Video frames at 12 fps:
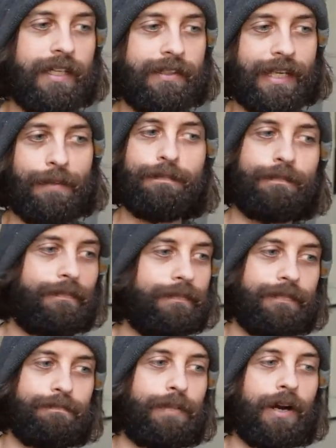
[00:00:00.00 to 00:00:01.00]
That
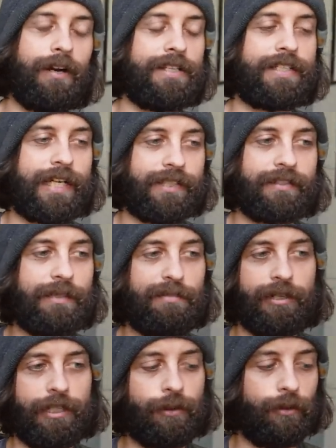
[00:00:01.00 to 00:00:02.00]
part is actually
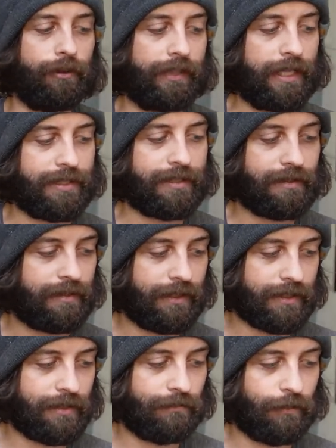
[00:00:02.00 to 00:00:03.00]
pretty cool. That's
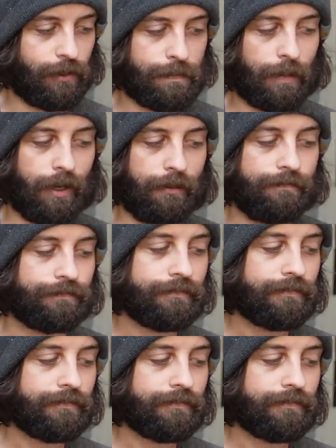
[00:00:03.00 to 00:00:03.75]
just the first part.